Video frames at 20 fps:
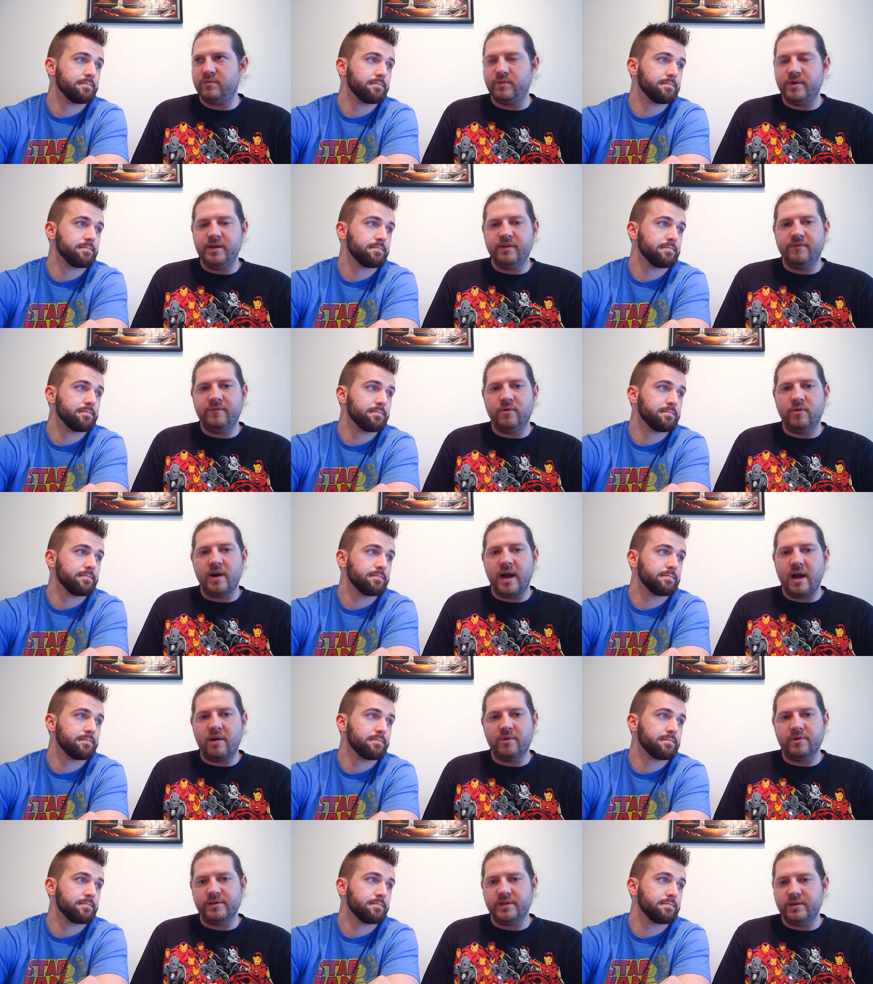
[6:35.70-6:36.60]
Speaker 1: what, three
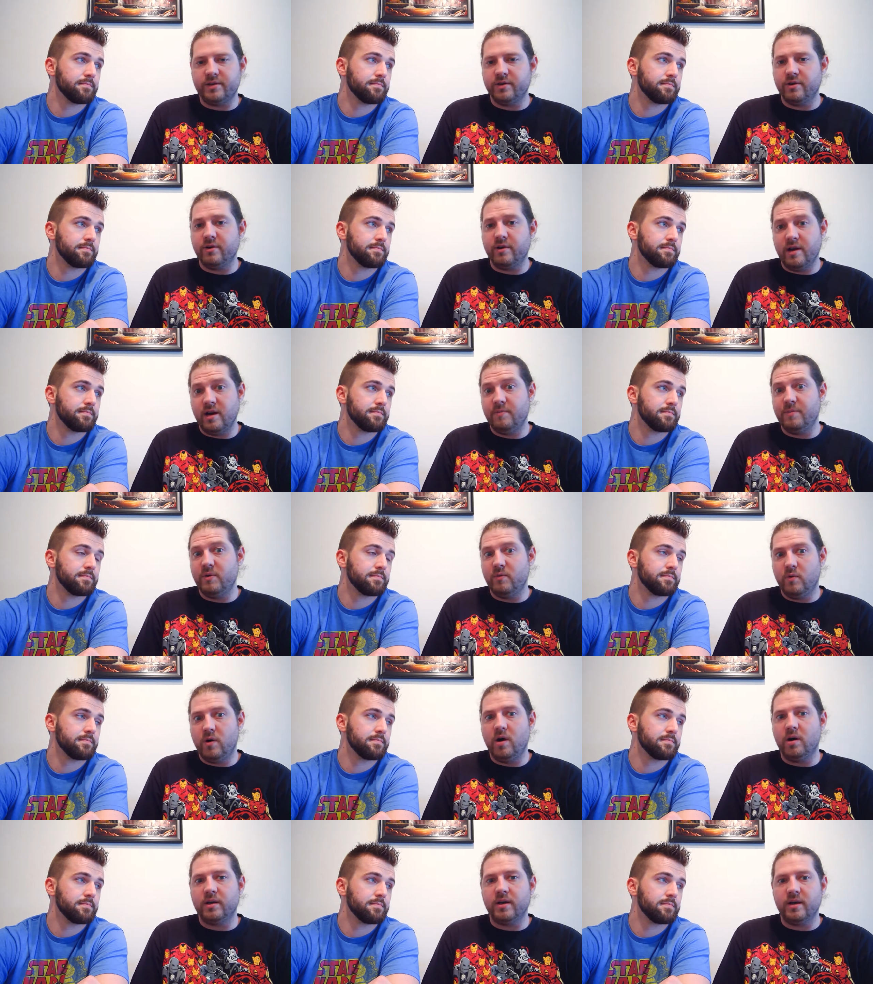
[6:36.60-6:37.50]
to four hours that you're
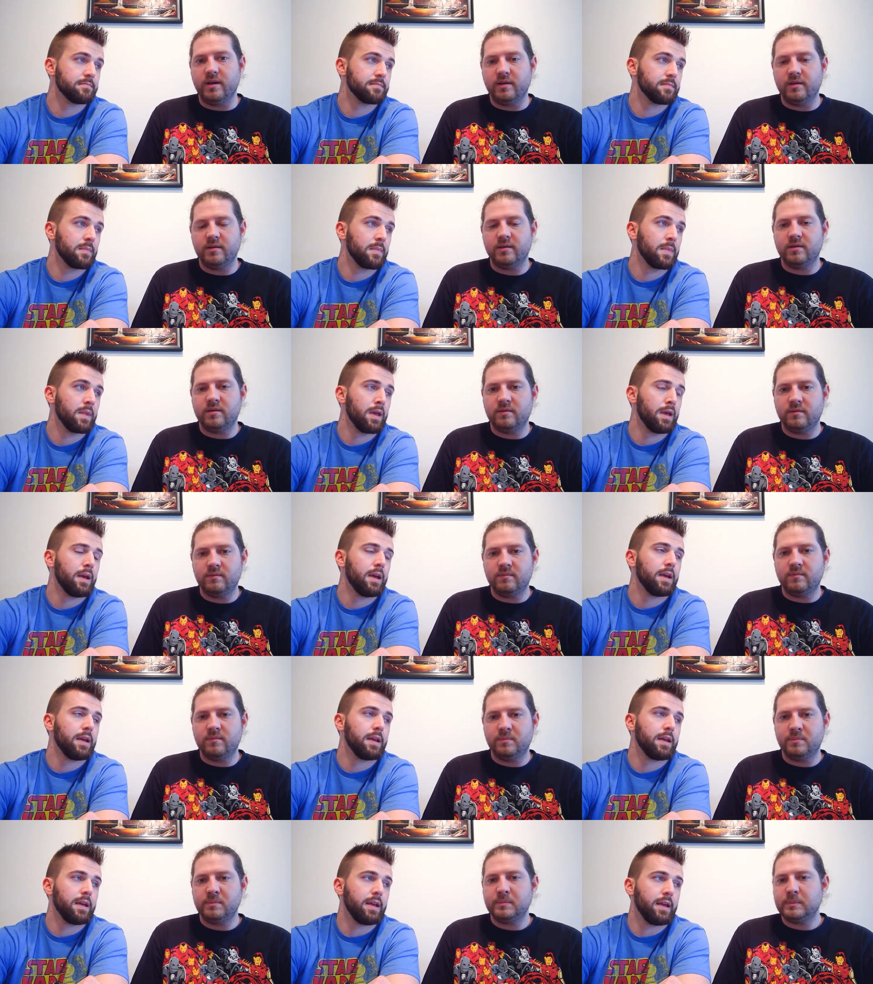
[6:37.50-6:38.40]
going to be walking.
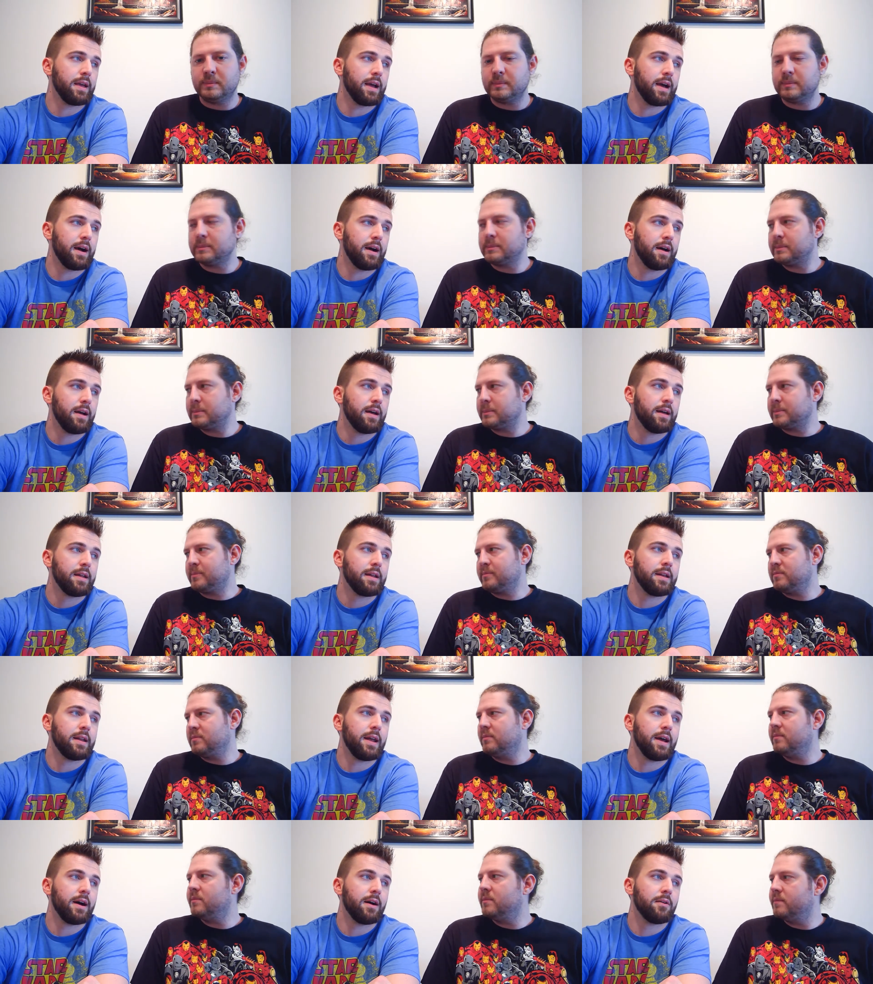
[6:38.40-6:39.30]

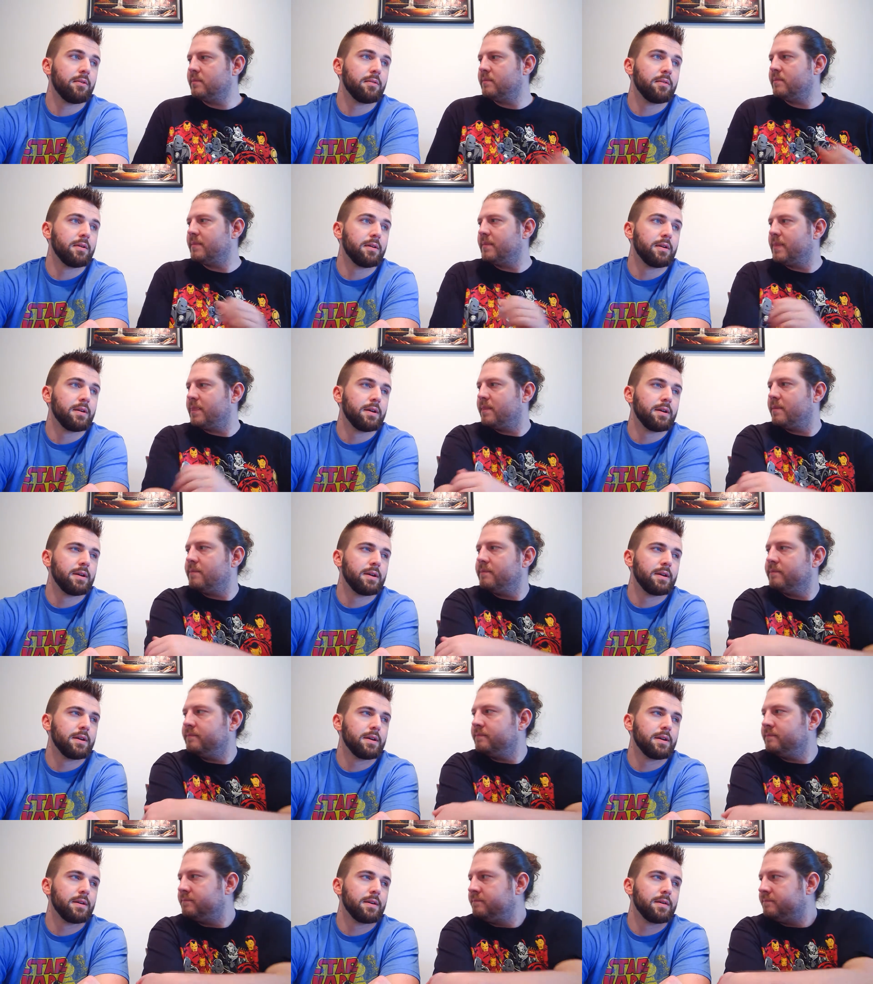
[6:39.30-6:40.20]
Yeah. Now,